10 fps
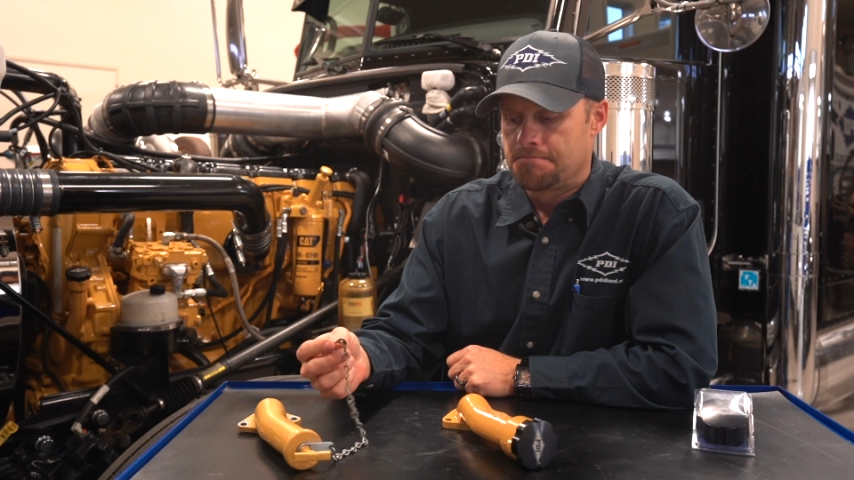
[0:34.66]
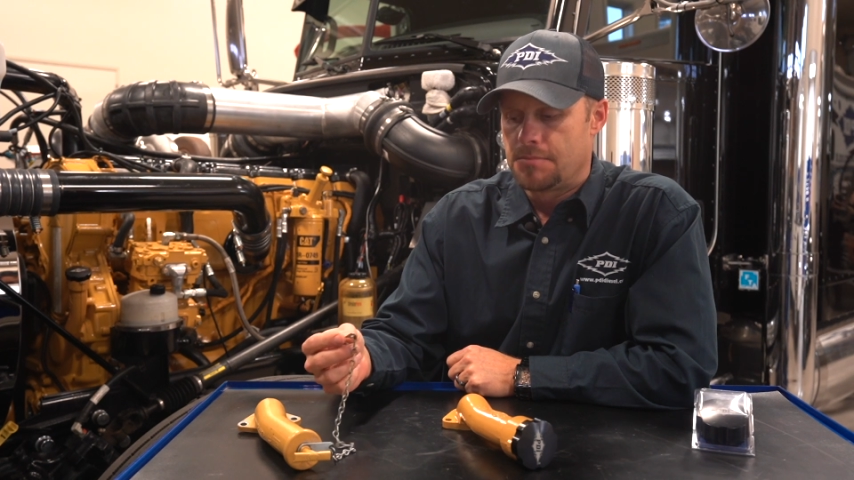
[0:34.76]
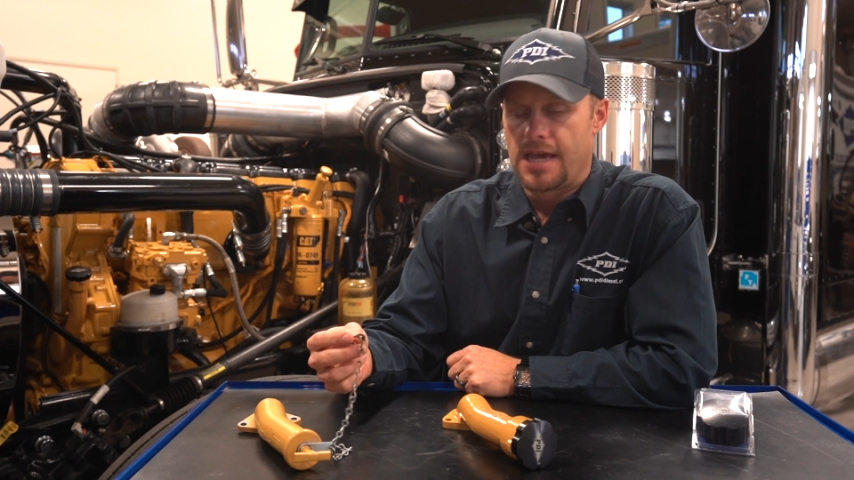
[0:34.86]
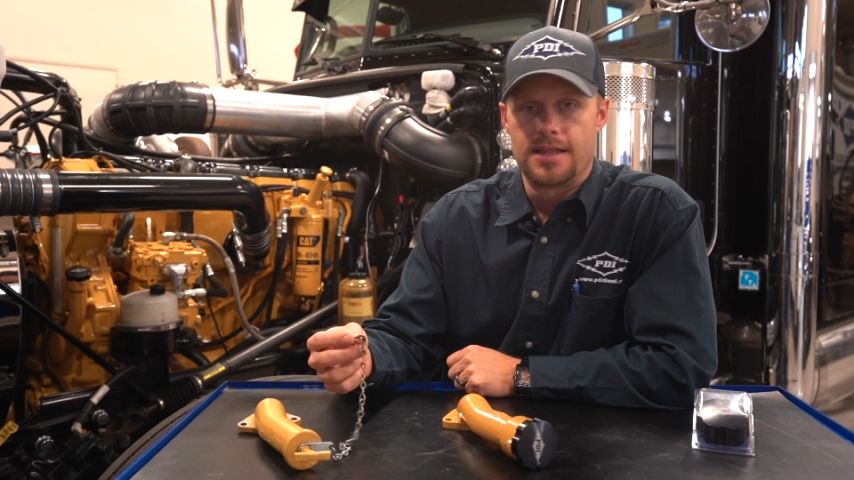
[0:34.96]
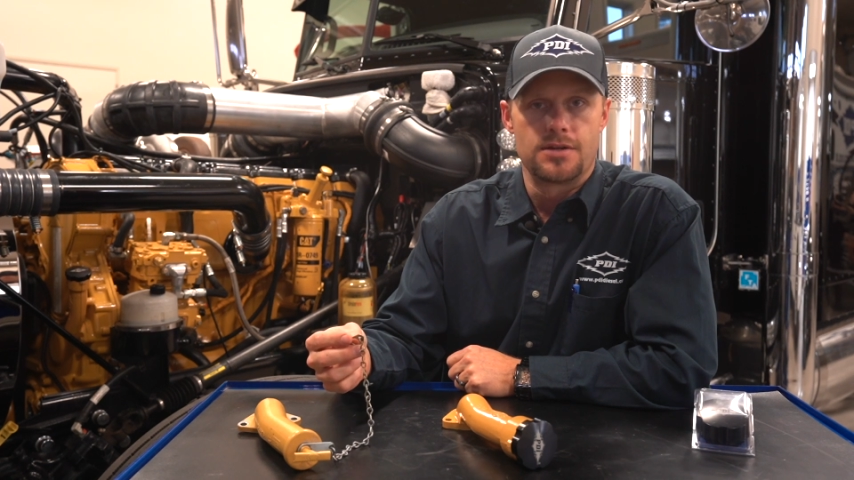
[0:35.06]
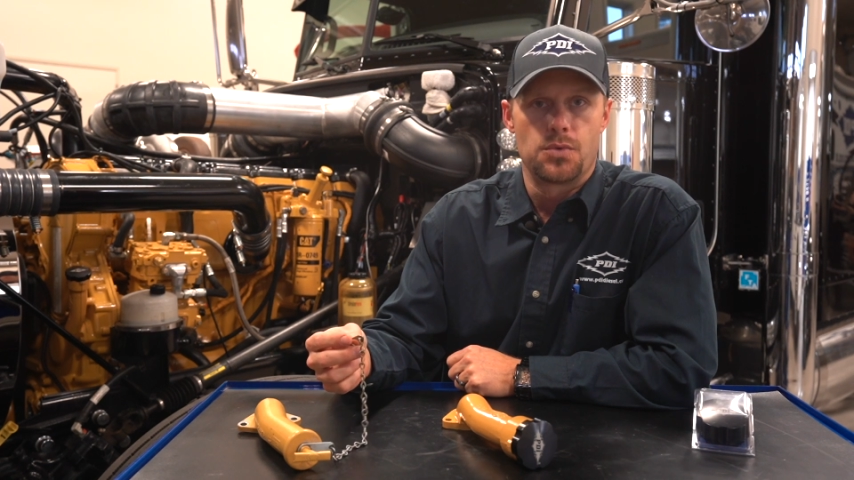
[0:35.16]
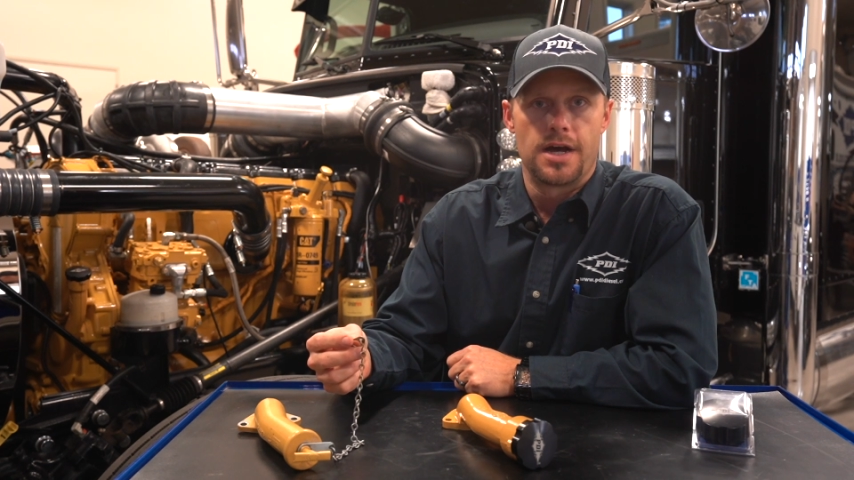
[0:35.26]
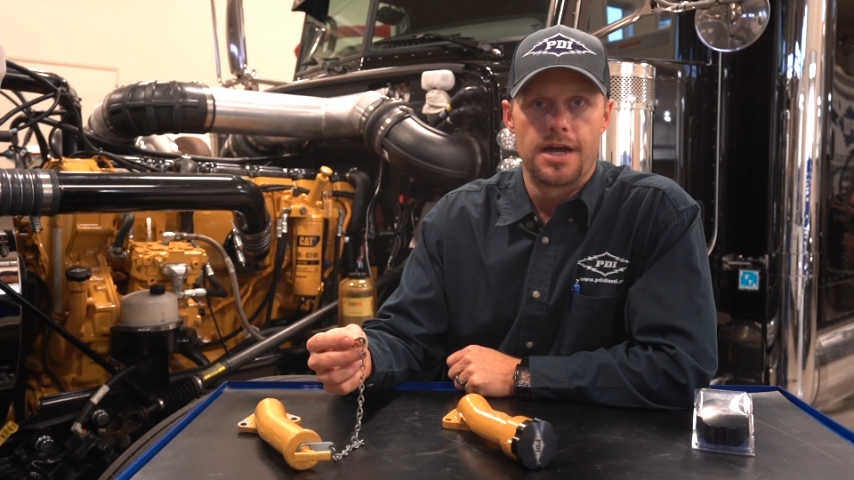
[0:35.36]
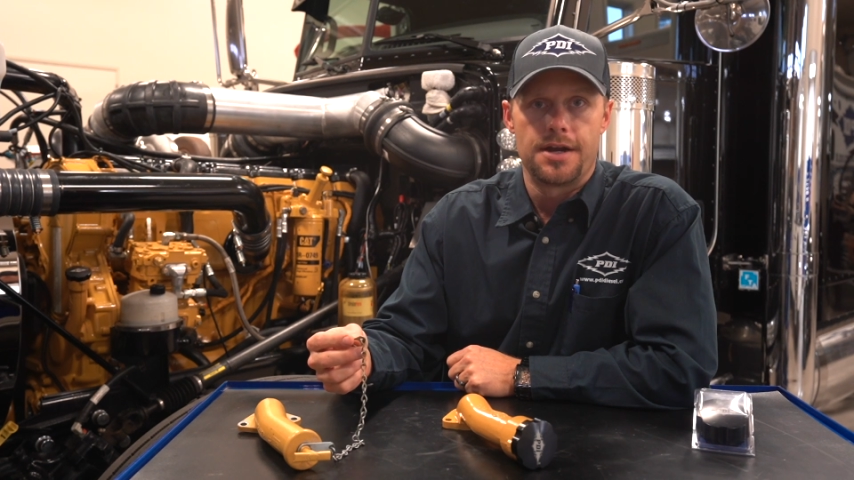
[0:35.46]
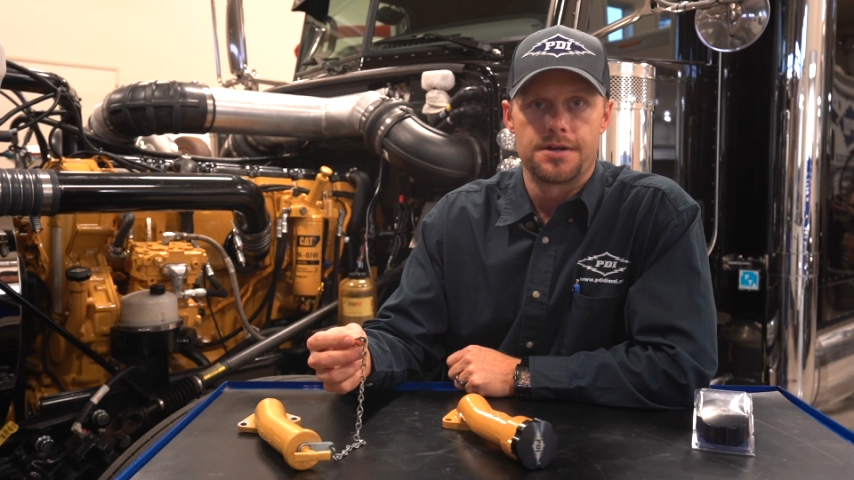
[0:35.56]
baling
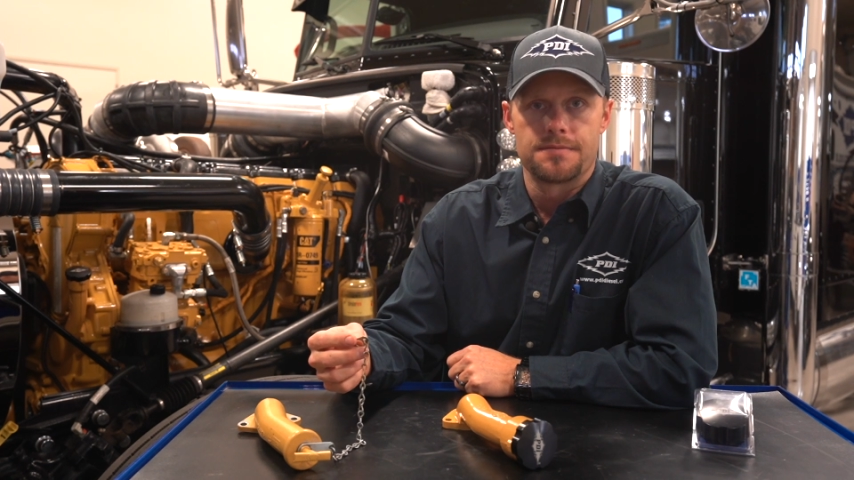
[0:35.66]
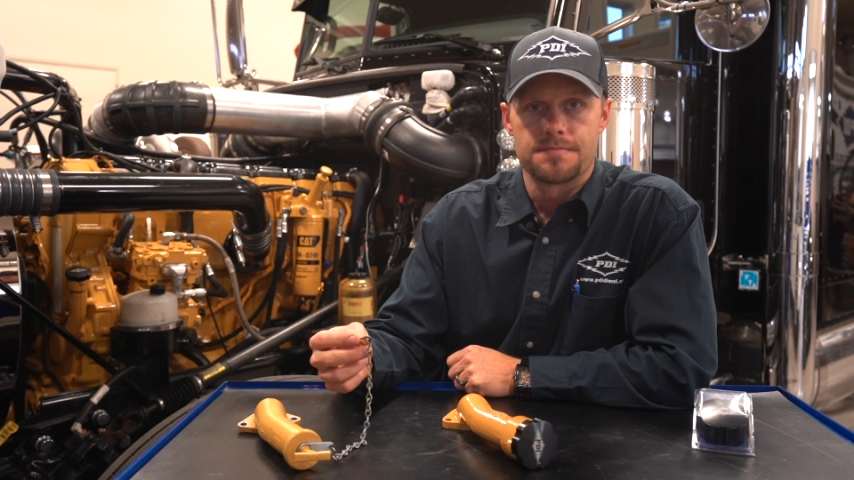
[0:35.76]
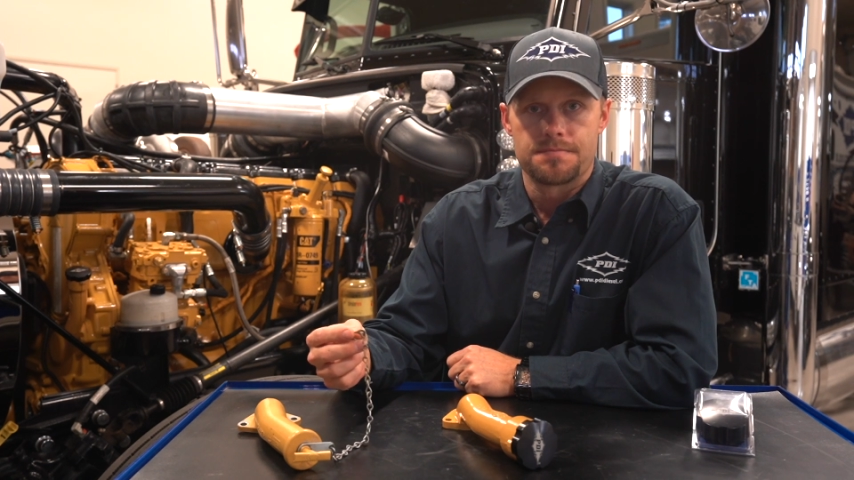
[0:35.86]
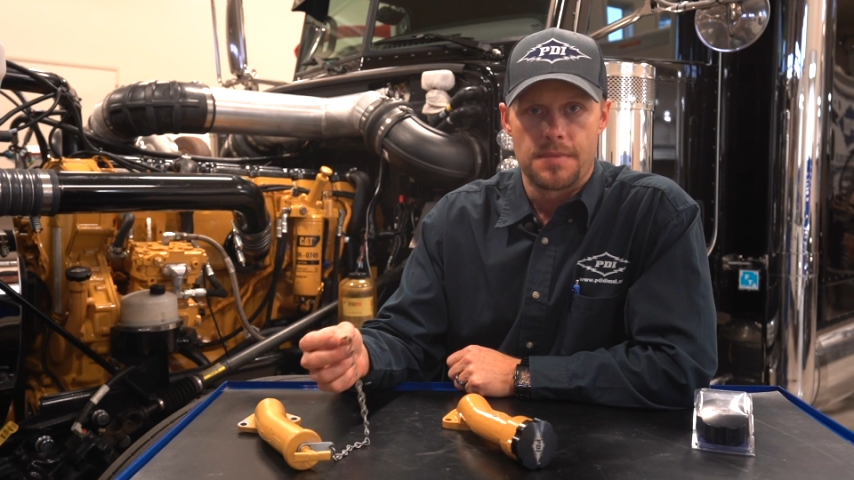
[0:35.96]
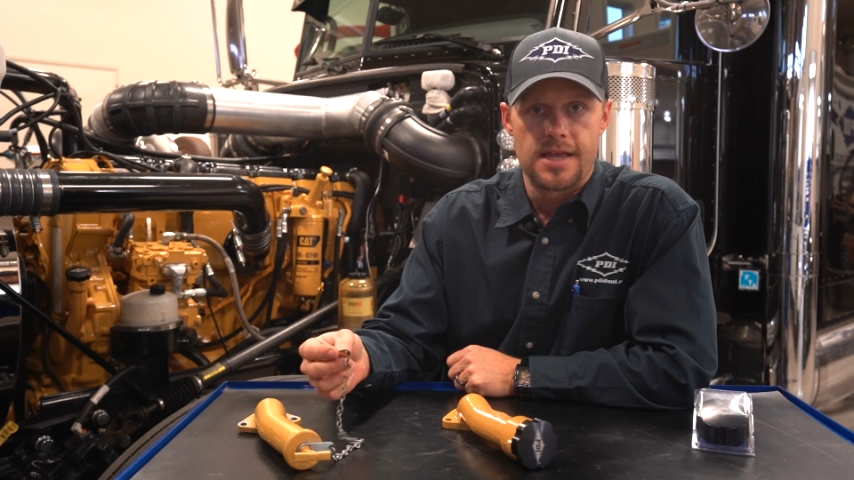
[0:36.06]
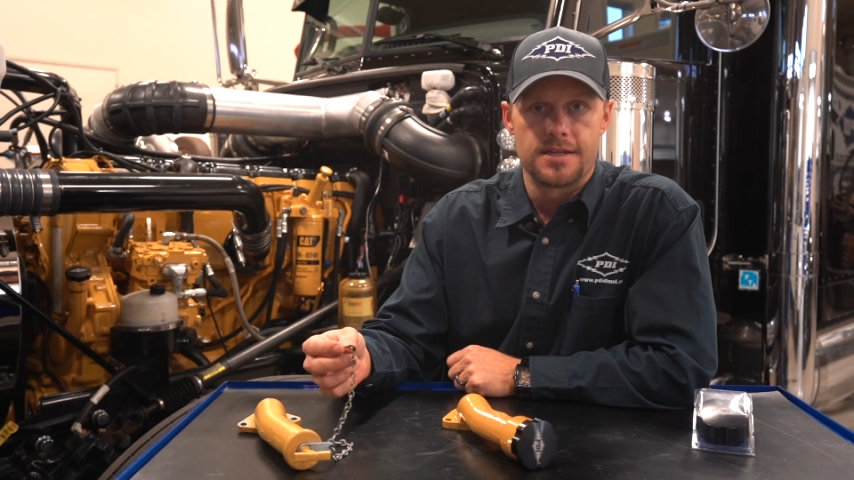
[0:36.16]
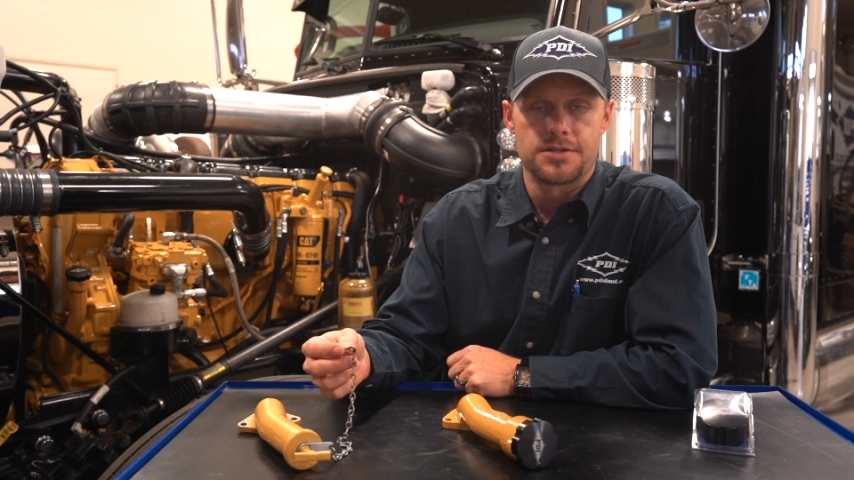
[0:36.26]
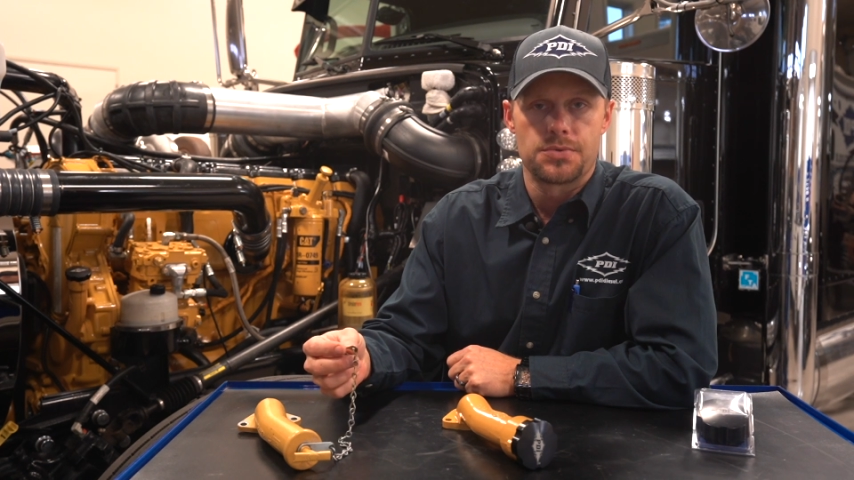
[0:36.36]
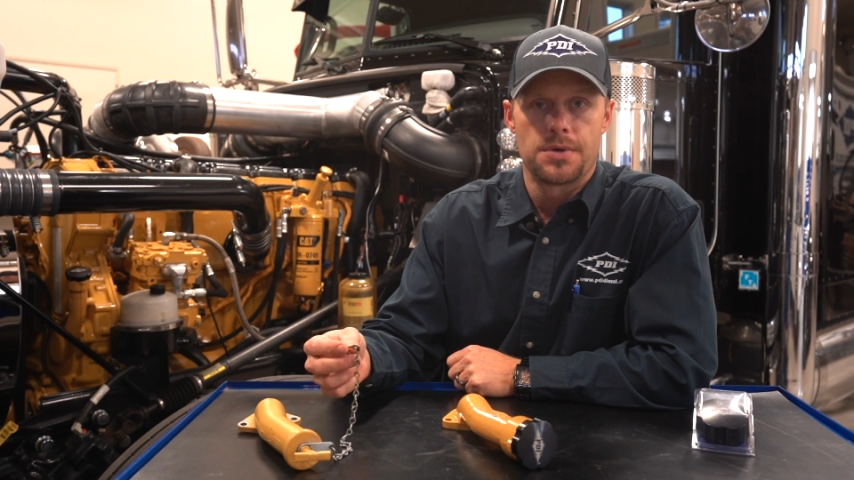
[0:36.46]
wire, baling